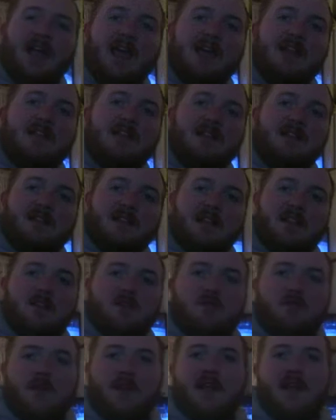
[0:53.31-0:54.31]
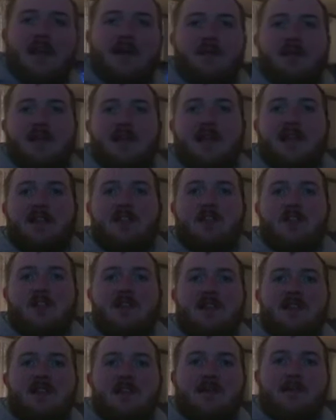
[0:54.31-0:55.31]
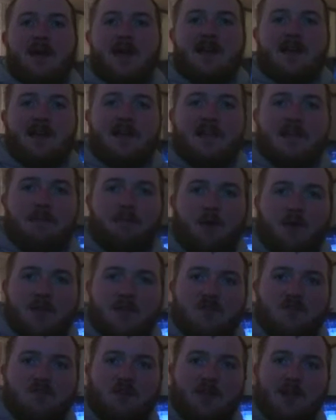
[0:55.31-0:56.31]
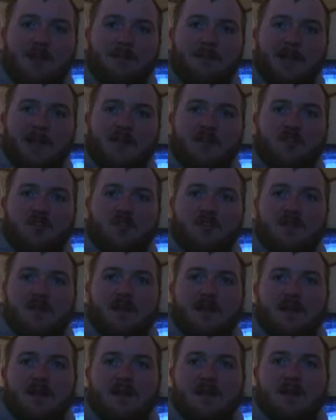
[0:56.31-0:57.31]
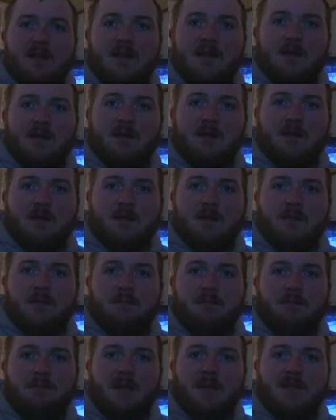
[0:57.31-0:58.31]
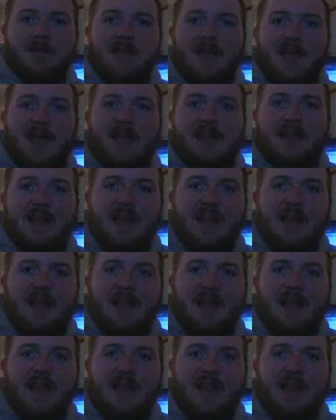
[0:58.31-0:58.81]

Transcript: and the Celtics weren't able to get their intensity back as the Portland Trail Blazers built an